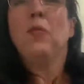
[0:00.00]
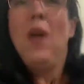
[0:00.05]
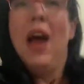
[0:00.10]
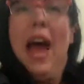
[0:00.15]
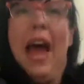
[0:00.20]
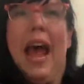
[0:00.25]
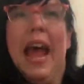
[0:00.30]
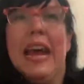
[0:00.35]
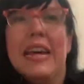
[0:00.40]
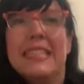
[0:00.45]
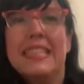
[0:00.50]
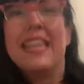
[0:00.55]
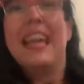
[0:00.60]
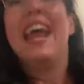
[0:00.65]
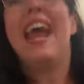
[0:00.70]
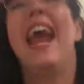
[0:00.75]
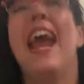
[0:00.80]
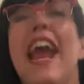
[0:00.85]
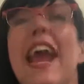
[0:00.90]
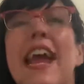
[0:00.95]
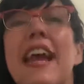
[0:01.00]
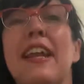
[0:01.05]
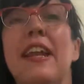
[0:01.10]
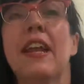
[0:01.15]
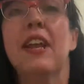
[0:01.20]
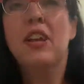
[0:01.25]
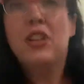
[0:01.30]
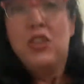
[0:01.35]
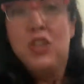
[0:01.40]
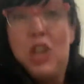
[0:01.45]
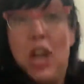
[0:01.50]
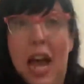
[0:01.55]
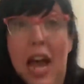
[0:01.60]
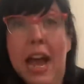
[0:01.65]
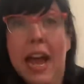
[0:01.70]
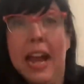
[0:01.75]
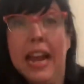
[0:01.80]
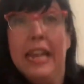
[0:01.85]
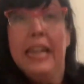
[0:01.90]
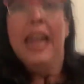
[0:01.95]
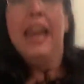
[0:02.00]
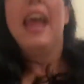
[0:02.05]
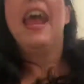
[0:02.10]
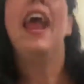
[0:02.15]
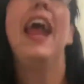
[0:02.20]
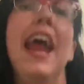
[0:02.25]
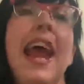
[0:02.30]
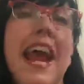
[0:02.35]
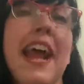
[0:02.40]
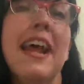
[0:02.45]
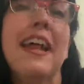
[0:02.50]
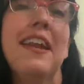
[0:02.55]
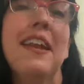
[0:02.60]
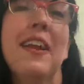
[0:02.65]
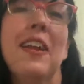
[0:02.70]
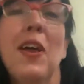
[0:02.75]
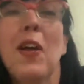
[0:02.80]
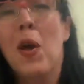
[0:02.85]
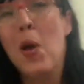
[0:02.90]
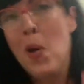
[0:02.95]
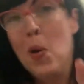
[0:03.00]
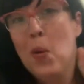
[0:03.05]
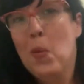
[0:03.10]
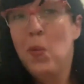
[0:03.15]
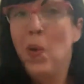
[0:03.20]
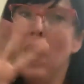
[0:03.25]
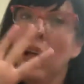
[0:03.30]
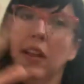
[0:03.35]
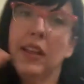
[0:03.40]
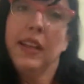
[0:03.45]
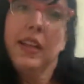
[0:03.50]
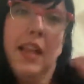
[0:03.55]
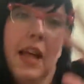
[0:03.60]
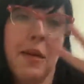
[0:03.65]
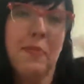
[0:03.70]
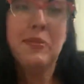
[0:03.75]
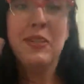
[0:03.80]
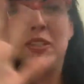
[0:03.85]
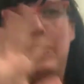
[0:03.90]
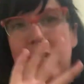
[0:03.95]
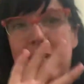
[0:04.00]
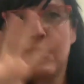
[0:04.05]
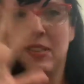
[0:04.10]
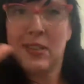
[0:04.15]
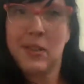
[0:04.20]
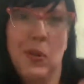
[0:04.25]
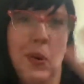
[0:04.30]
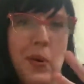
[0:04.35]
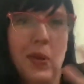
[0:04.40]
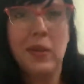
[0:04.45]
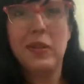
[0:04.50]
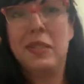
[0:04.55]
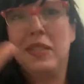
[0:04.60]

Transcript: Rise and shine and welcome to school